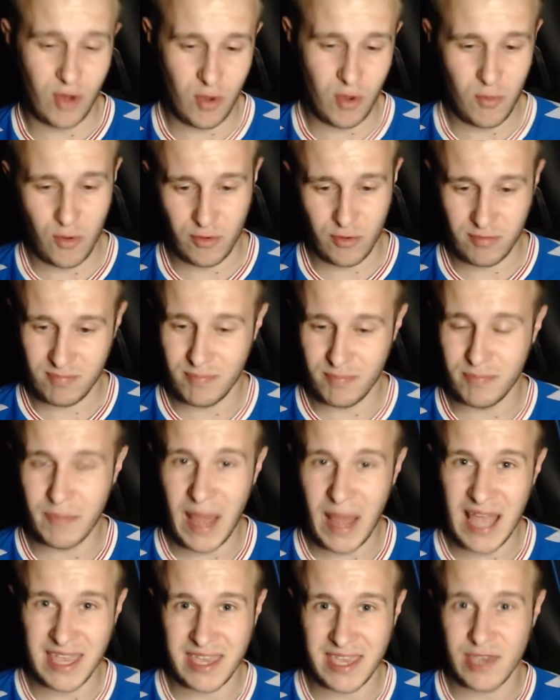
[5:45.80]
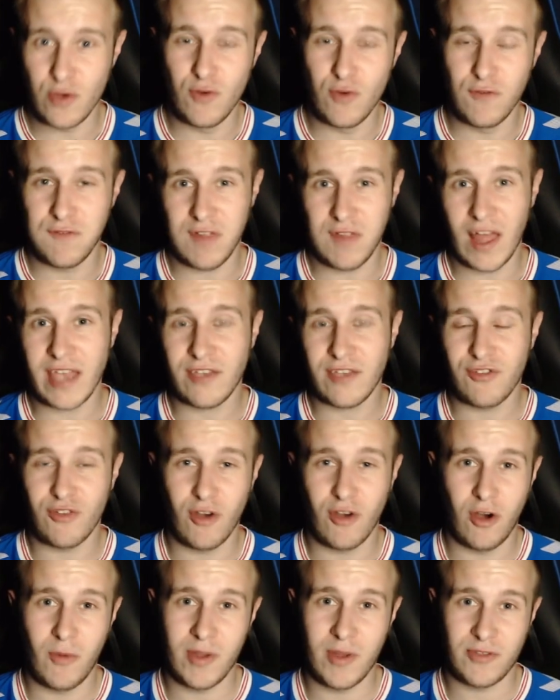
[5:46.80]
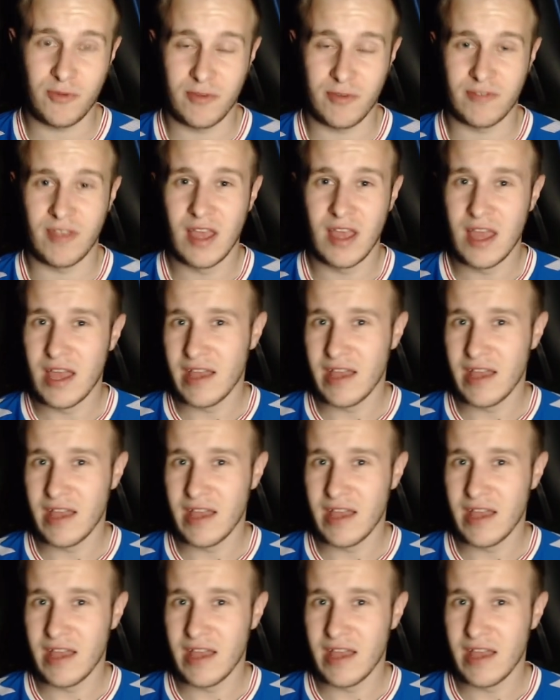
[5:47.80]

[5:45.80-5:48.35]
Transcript: almost back-heel flick shot, which was